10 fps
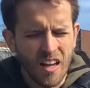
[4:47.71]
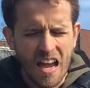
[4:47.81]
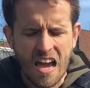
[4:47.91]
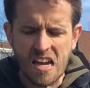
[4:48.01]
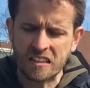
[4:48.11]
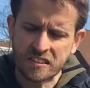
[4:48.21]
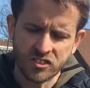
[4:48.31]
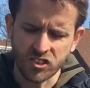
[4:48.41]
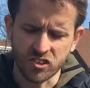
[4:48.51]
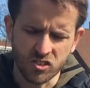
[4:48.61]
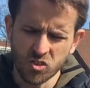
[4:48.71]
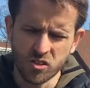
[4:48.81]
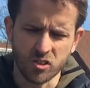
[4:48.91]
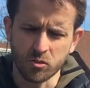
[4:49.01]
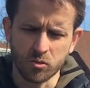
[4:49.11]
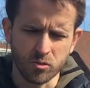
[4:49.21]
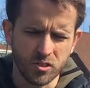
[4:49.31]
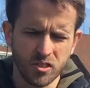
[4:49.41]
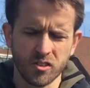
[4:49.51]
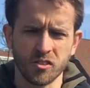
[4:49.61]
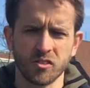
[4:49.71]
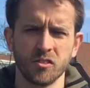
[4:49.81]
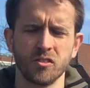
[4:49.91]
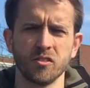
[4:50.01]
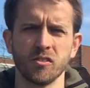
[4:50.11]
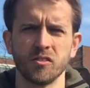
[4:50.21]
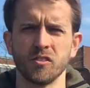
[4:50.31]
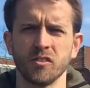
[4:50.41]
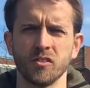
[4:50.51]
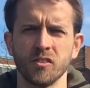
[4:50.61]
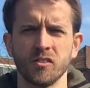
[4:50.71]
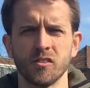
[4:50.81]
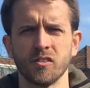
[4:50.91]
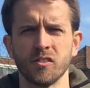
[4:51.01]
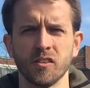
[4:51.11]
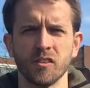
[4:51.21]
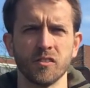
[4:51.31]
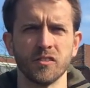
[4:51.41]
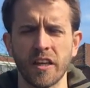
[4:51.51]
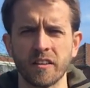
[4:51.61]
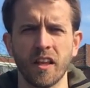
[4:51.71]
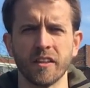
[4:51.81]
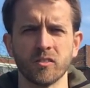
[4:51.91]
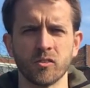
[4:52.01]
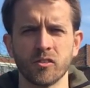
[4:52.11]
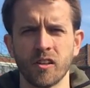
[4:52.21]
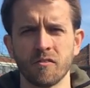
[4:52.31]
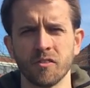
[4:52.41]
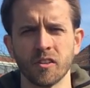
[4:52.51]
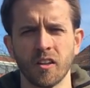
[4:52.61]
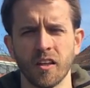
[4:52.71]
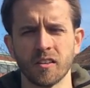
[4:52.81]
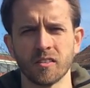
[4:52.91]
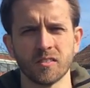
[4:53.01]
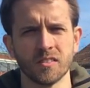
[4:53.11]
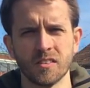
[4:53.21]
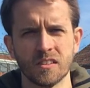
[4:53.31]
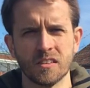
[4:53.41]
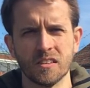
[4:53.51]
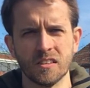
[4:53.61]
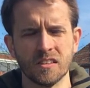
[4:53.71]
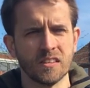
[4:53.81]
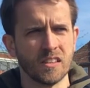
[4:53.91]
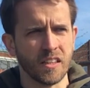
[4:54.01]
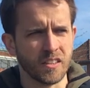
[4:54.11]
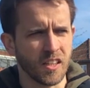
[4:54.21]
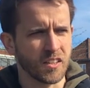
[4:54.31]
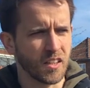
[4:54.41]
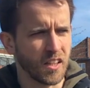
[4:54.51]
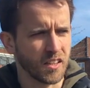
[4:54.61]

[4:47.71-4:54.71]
Ah, just you need to do it. This is this is the this is the deadline or something like like that.